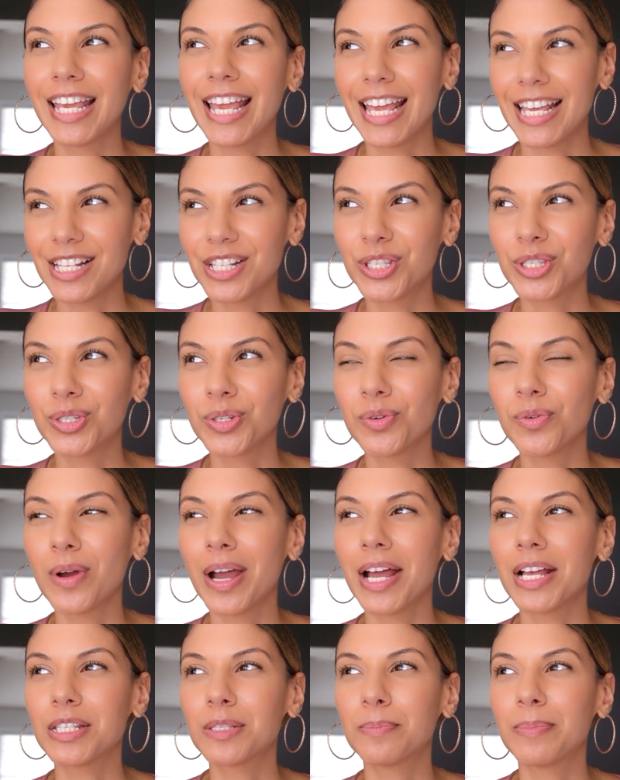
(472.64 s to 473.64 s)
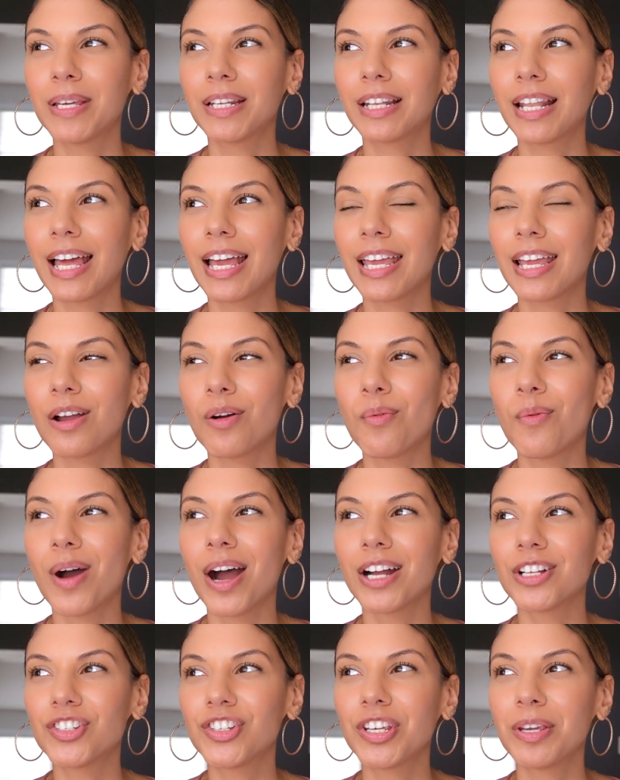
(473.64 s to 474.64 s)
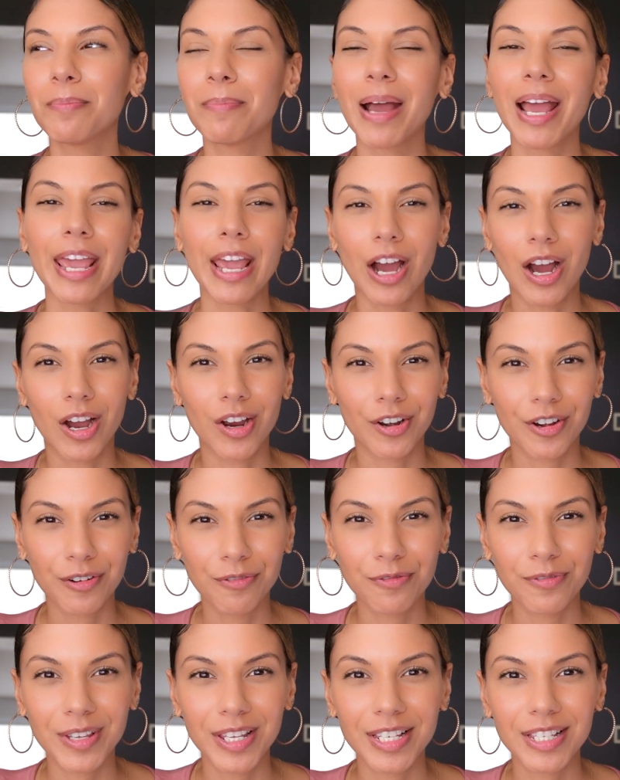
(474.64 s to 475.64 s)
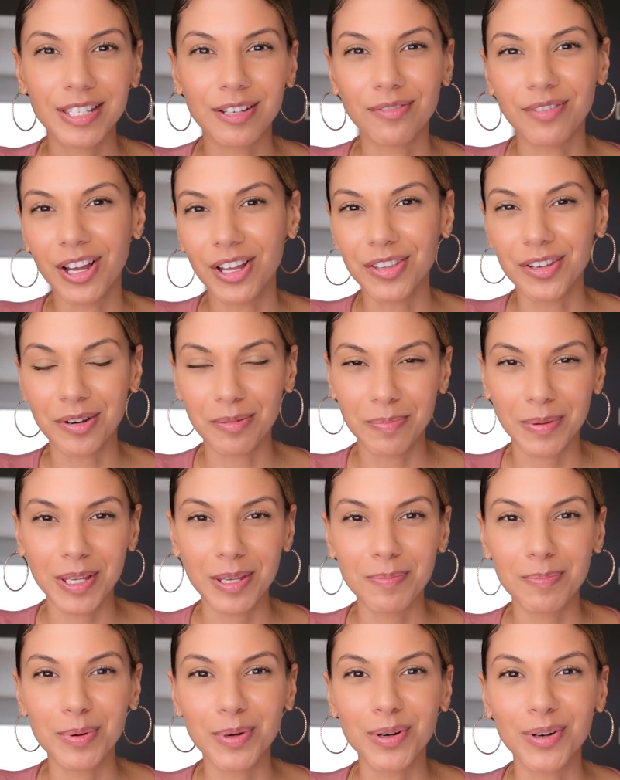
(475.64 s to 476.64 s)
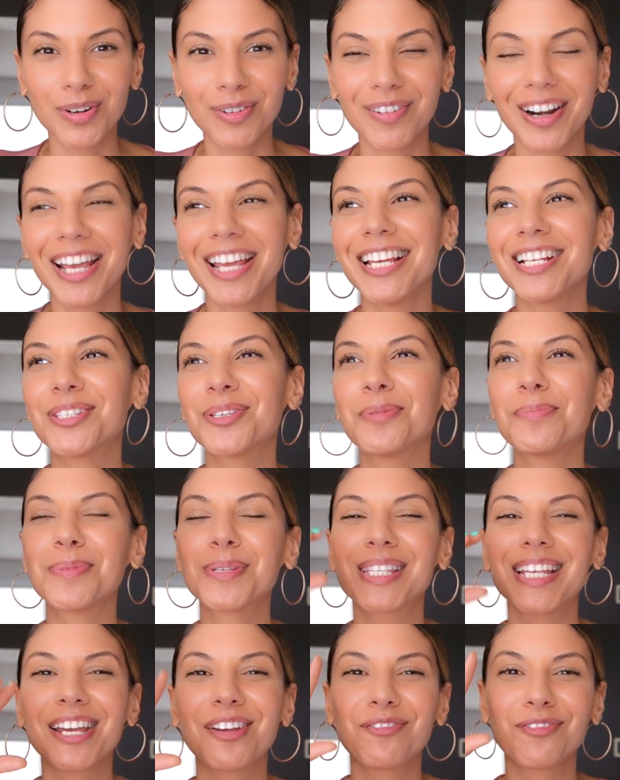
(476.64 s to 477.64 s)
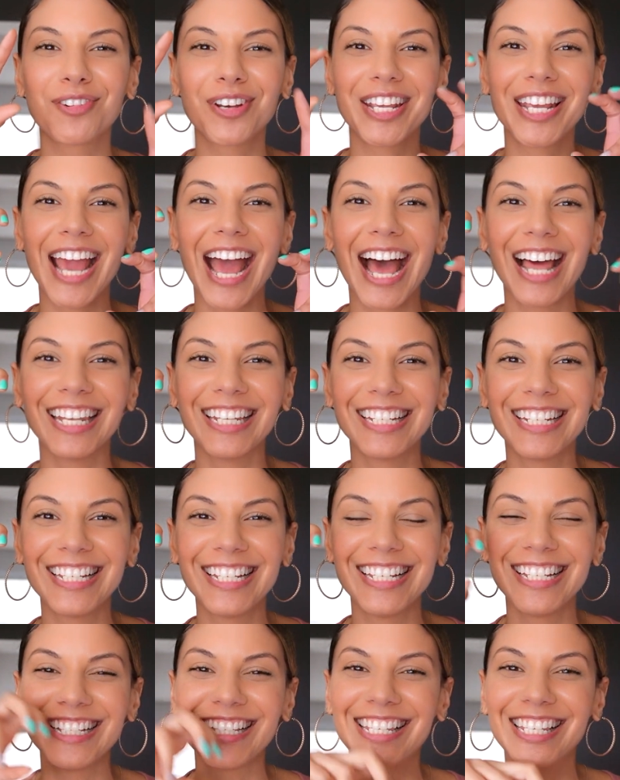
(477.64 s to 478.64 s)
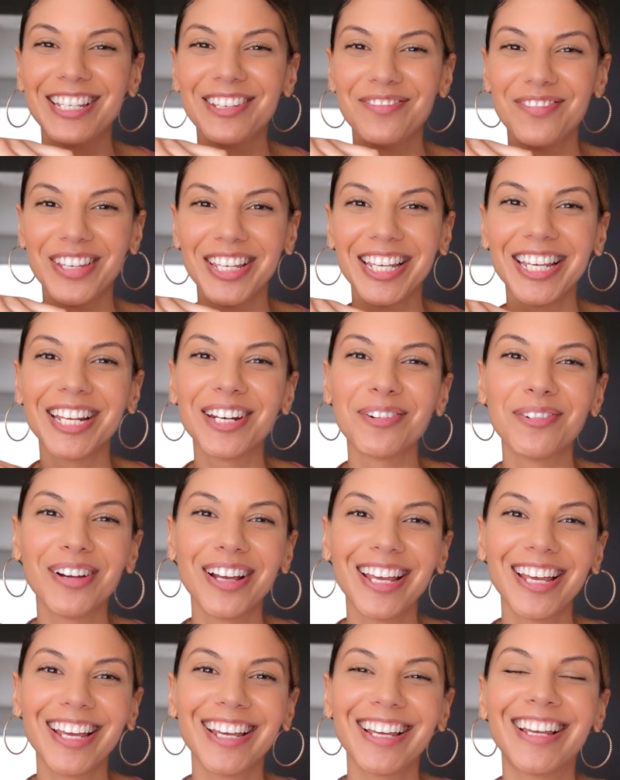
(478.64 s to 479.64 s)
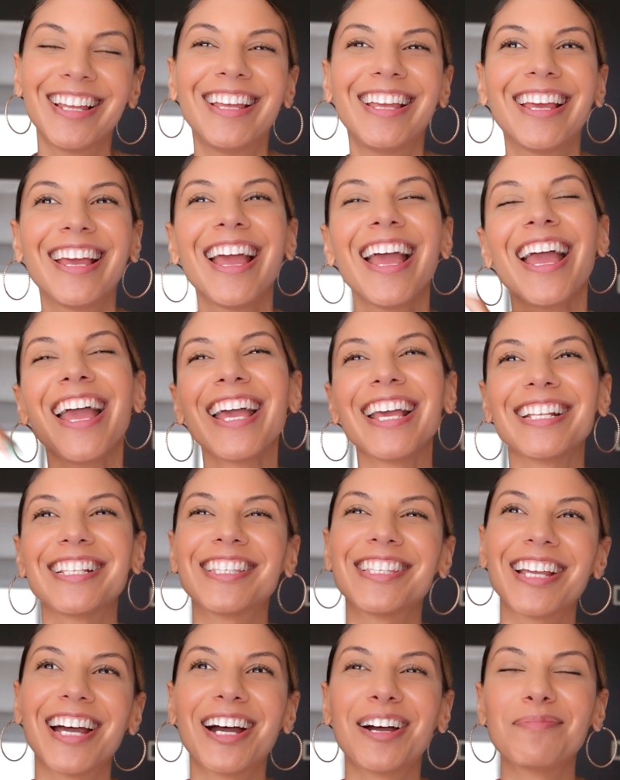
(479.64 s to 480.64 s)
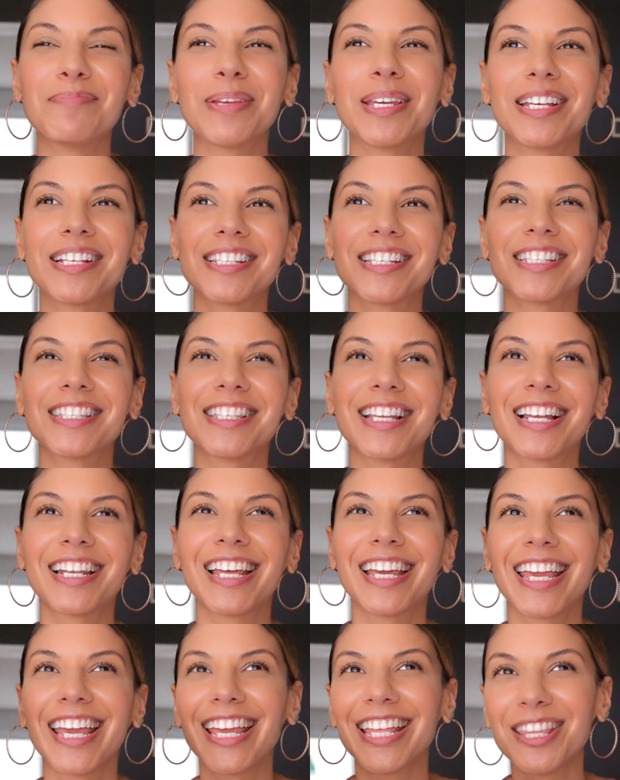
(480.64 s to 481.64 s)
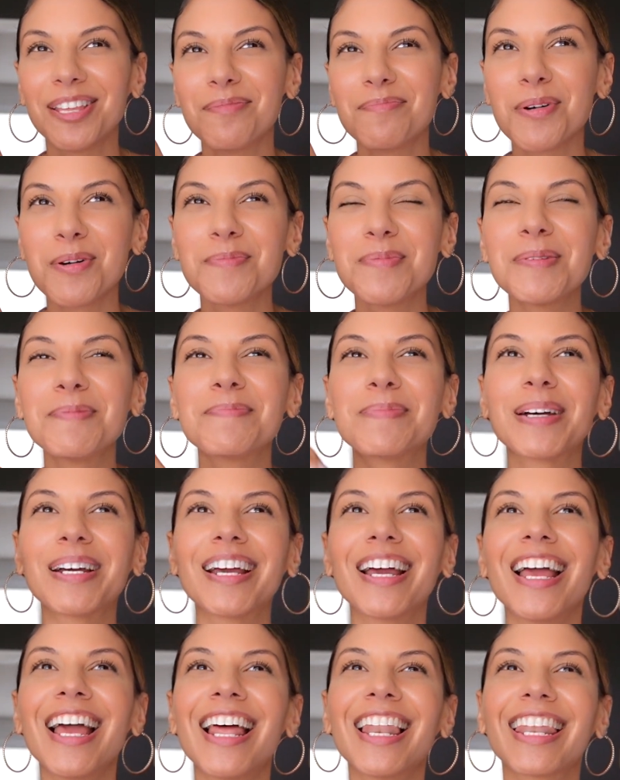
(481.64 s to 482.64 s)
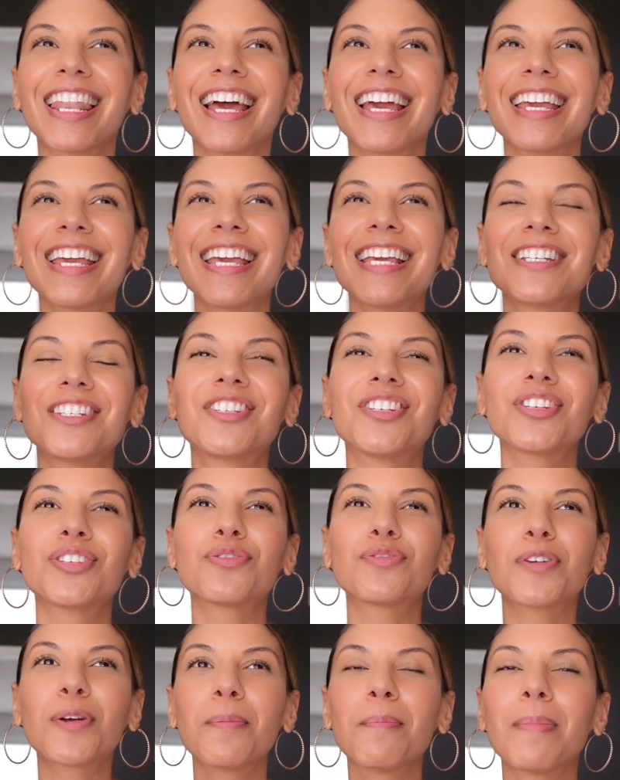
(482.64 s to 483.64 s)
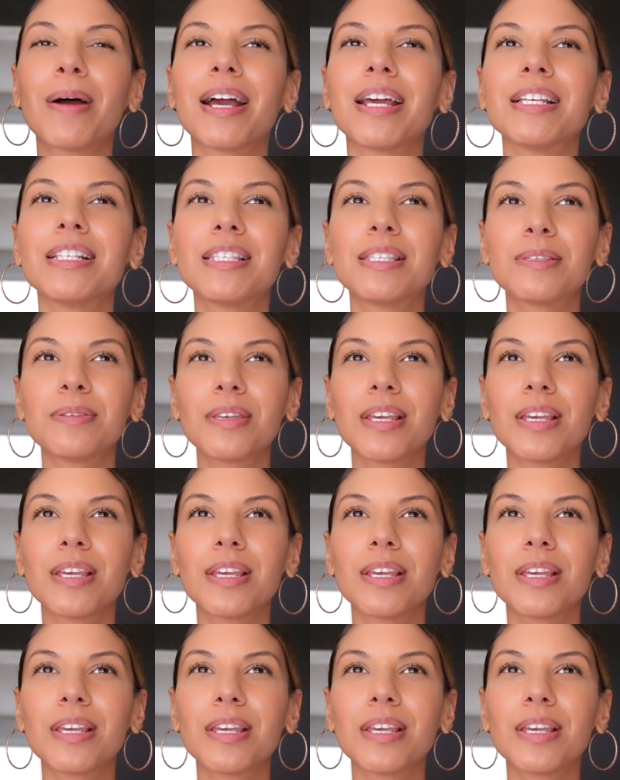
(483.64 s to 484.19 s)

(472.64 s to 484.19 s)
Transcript: into has been like watching biographies of other people, right? It's almost like reality TV in a way. It's not, because it's not like in the moment, but like it just reminds,